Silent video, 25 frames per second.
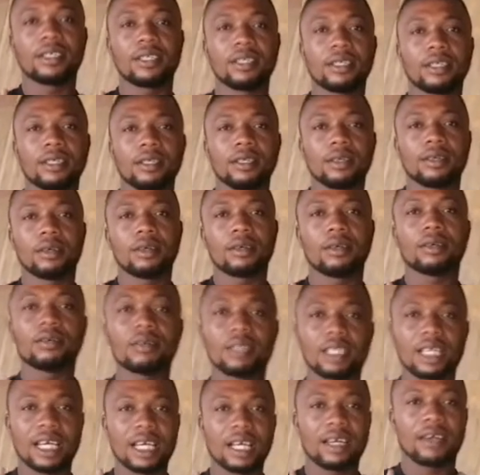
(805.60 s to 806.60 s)
3
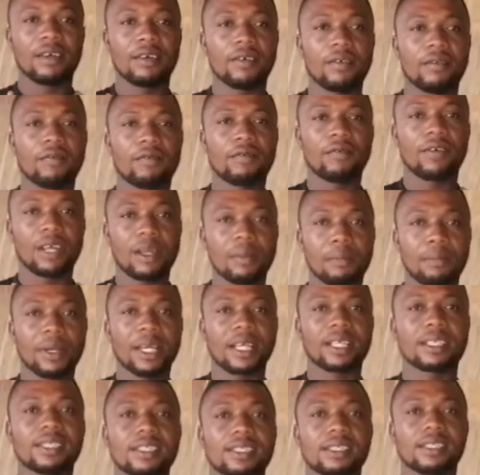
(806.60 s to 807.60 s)
cities for the
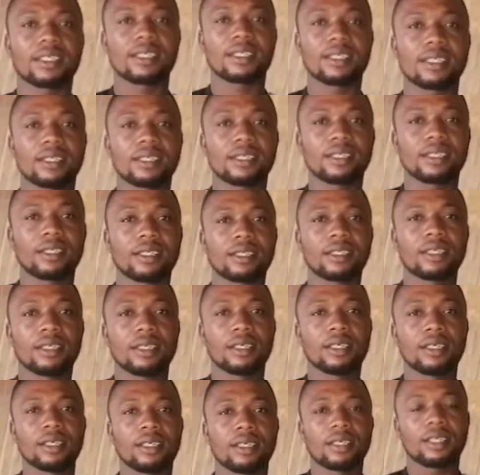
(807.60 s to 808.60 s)

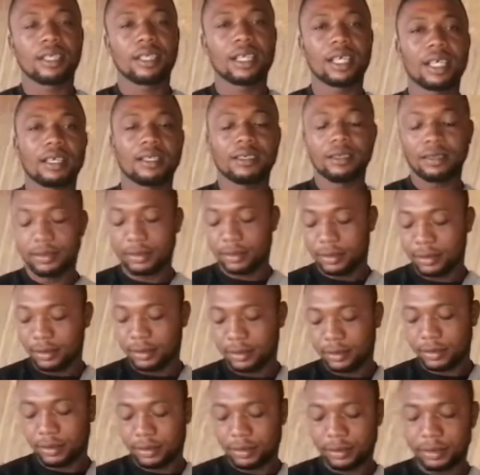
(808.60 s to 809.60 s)
pegs. Wonderful.
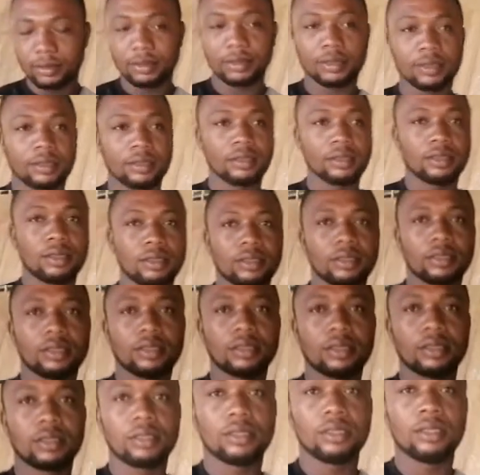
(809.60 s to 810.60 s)
Is there anything
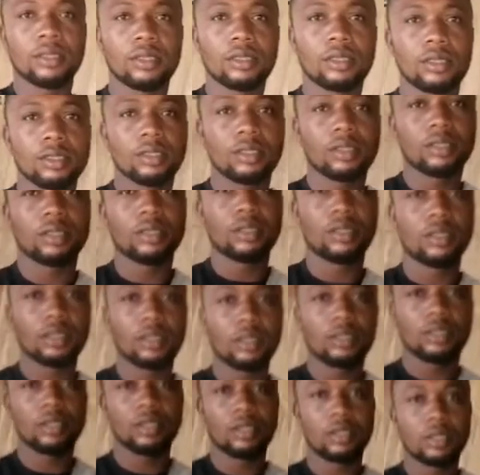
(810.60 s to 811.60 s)
else that you have in the
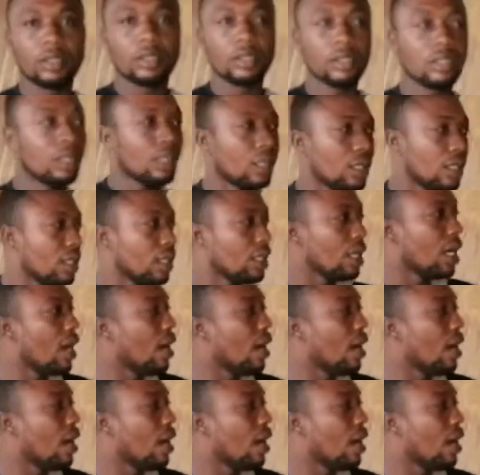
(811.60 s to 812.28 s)
container? That